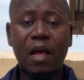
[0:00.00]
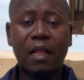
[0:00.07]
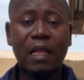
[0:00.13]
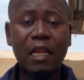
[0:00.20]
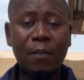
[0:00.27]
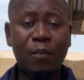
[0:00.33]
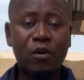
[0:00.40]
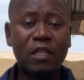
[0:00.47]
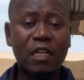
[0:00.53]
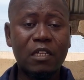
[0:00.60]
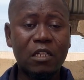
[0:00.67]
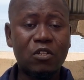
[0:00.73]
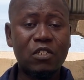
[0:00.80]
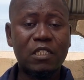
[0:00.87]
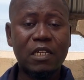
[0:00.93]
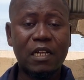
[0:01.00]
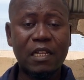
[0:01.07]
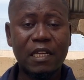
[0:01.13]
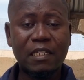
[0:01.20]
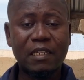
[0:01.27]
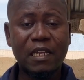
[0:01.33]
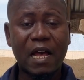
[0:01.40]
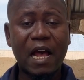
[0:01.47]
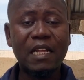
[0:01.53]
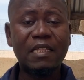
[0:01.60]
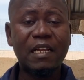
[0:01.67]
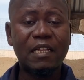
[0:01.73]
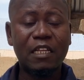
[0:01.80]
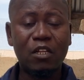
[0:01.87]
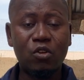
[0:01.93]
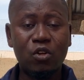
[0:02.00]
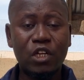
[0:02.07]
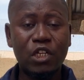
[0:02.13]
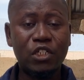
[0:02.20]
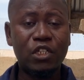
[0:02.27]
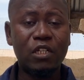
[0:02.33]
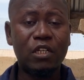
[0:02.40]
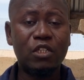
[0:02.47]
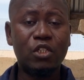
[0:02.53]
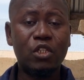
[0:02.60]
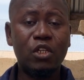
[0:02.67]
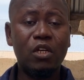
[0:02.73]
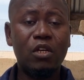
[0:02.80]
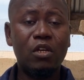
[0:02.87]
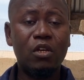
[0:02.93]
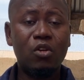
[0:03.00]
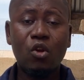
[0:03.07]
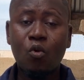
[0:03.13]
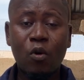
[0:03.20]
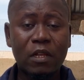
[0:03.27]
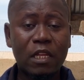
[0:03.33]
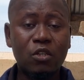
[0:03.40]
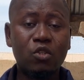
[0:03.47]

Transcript: Another important thing to select under the location is the water